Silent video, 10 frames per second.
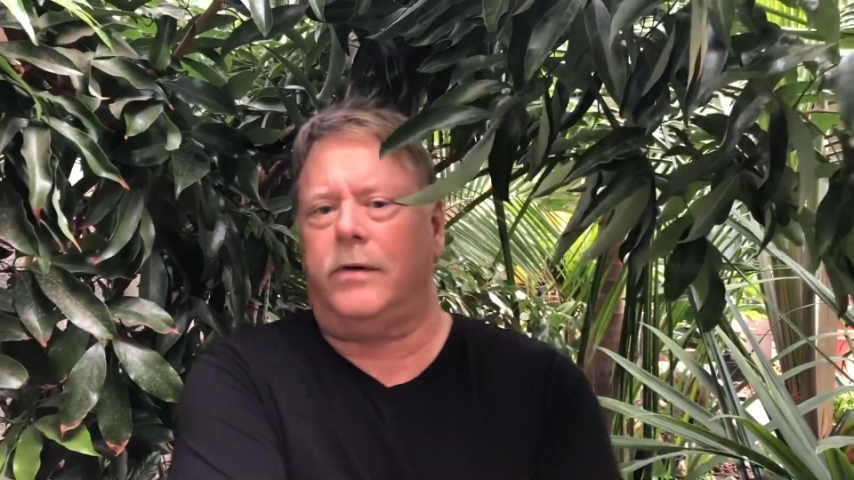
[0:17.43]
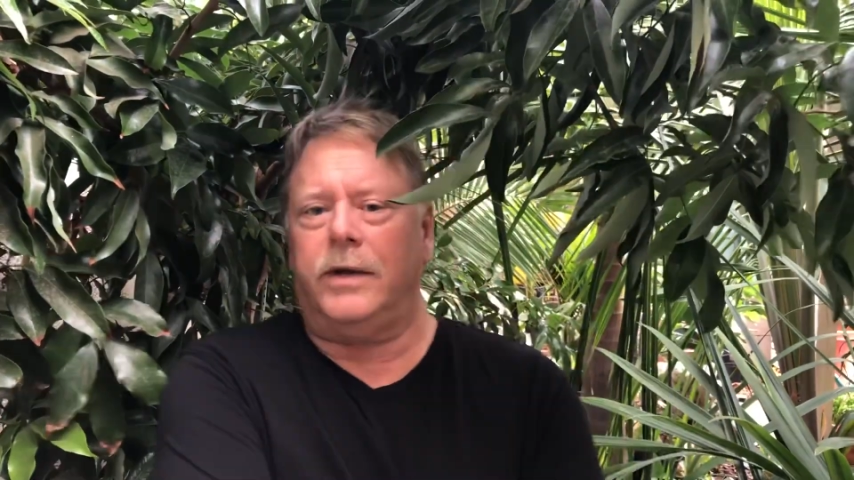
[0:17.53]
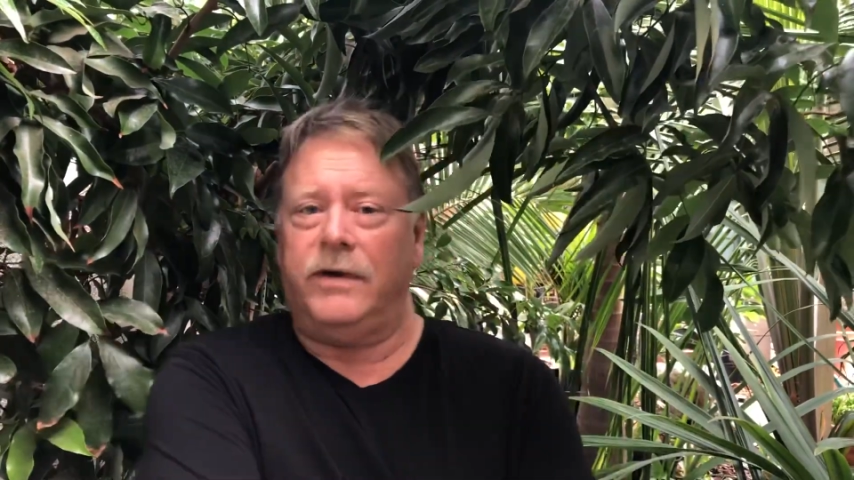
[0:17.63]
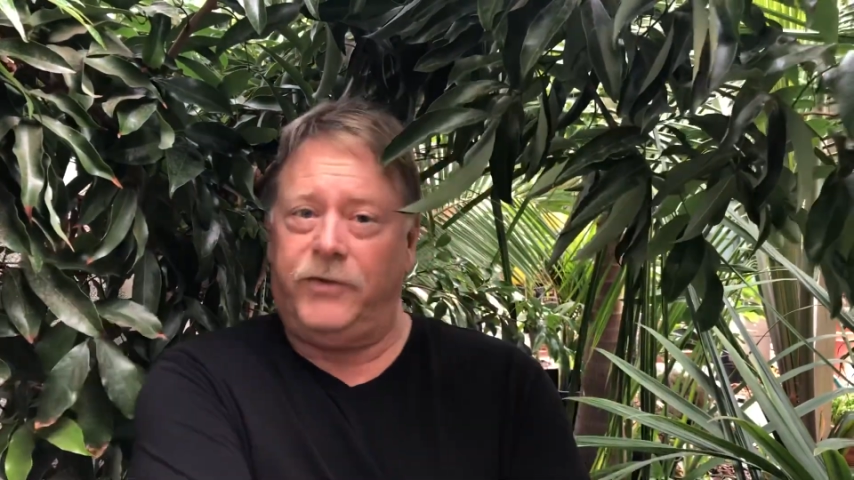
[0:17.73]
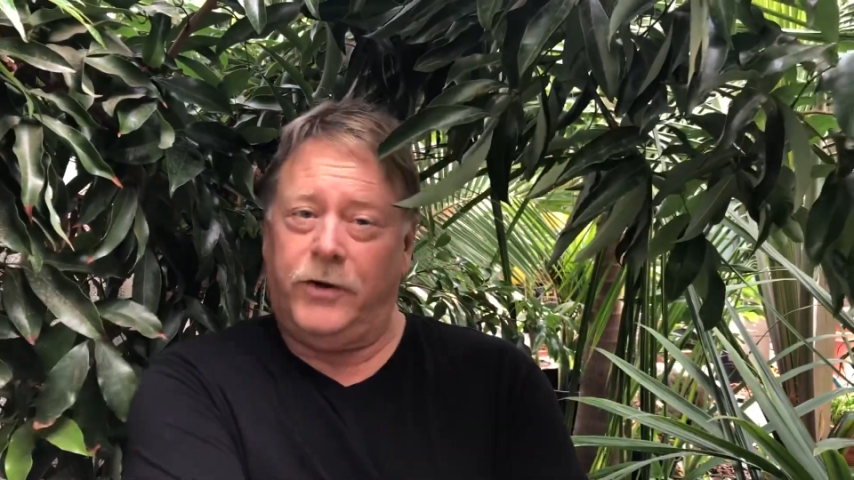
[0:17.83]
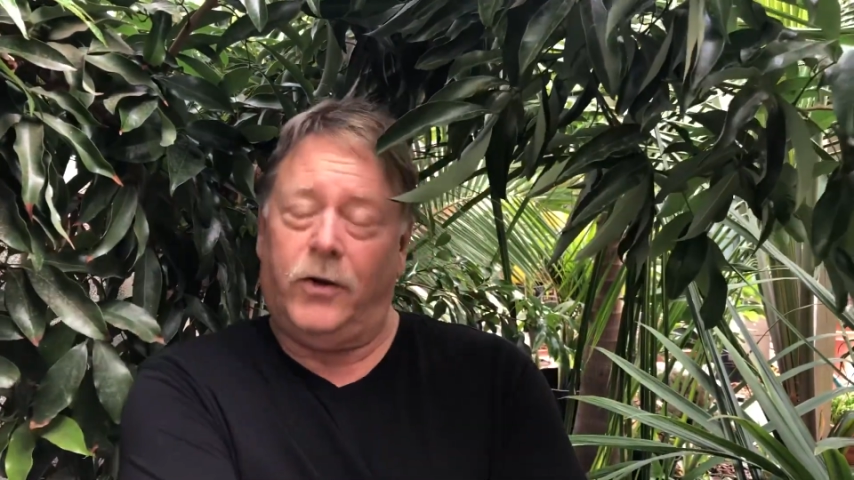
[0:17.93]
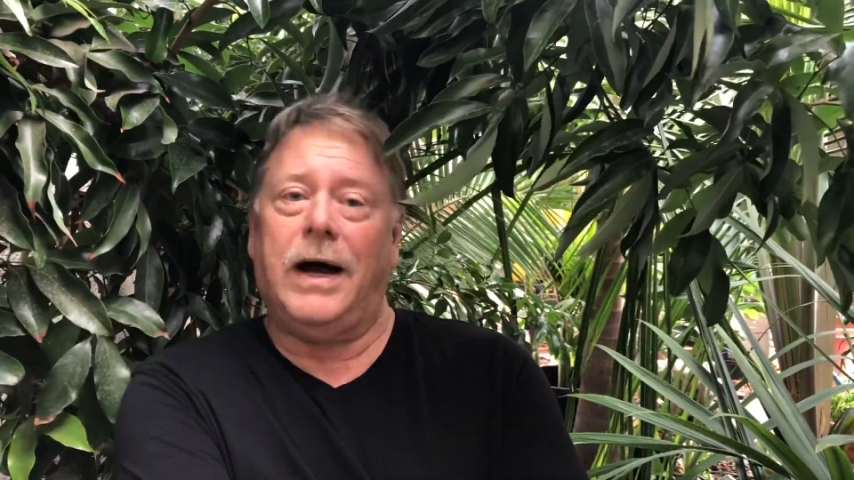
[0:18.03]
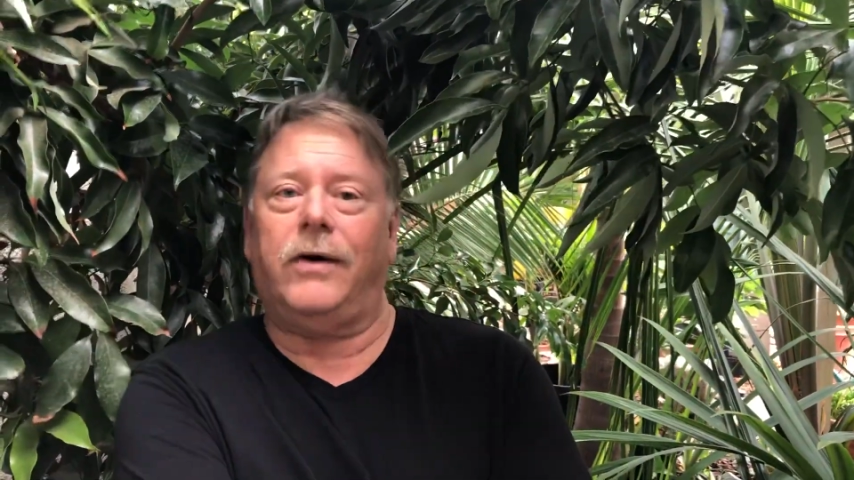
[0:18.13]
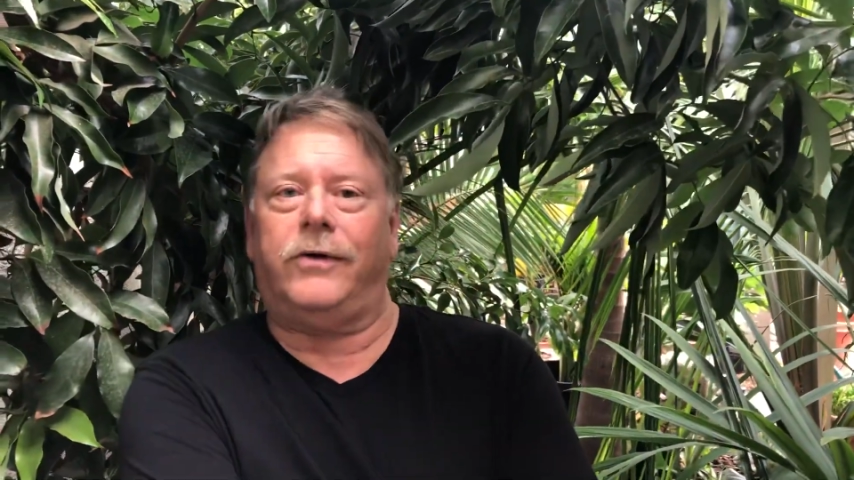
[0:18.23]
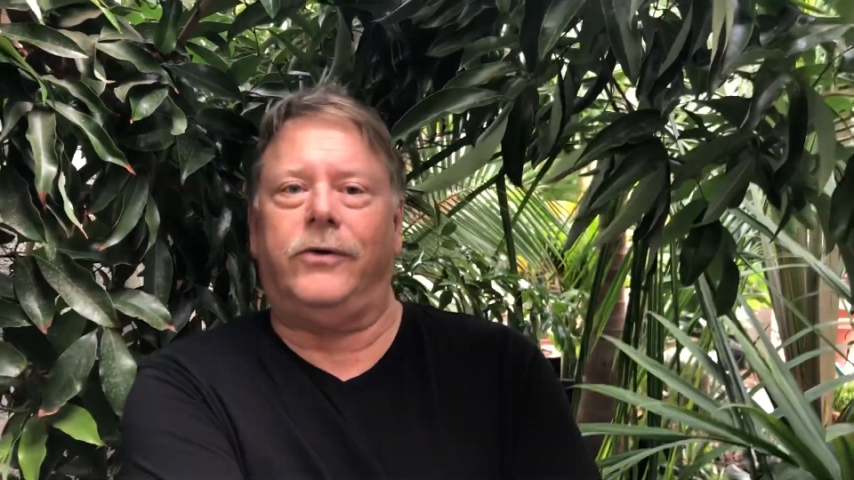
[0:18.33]
if you know
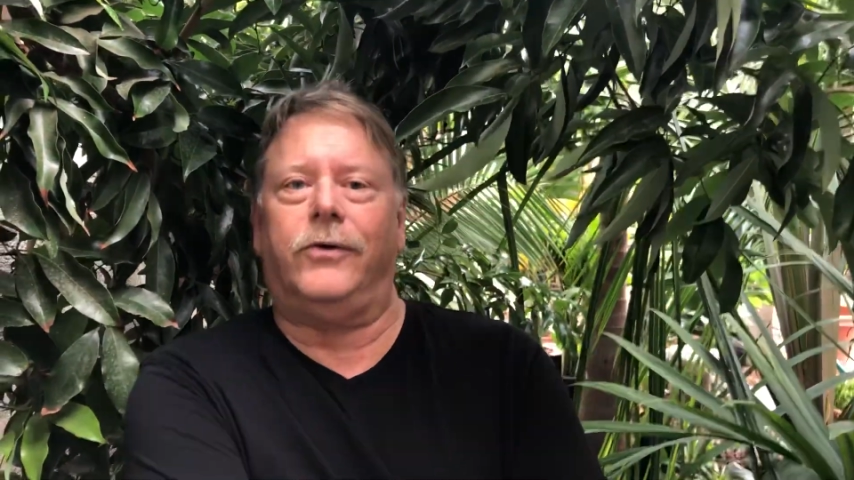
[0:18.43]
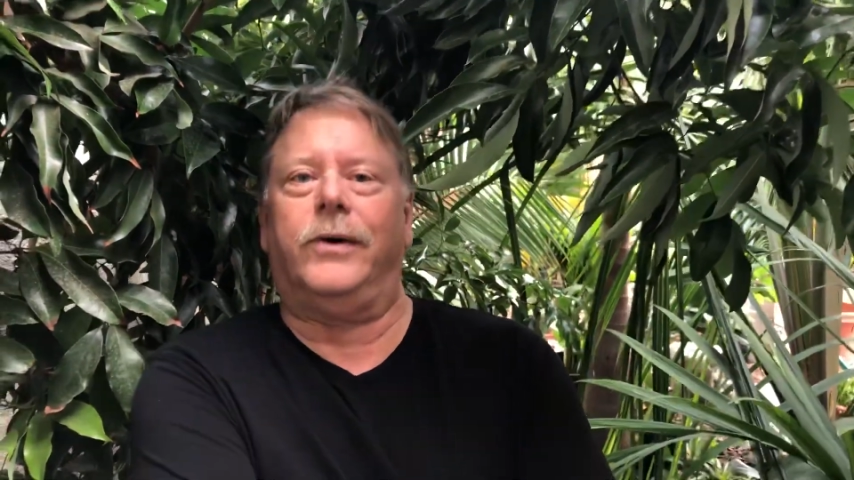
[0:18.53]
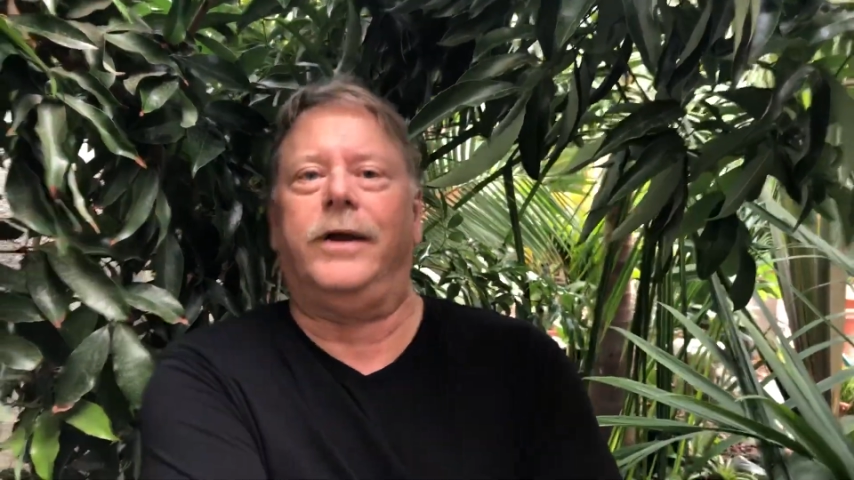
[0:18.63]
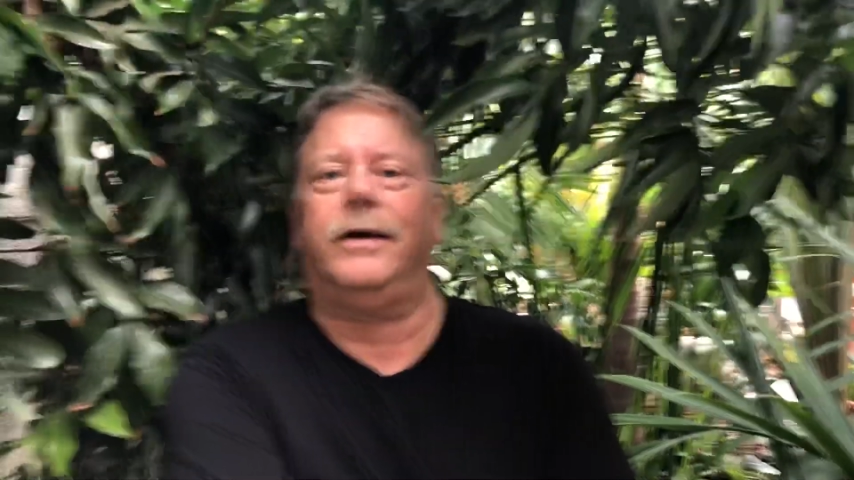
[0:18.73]
how to do it.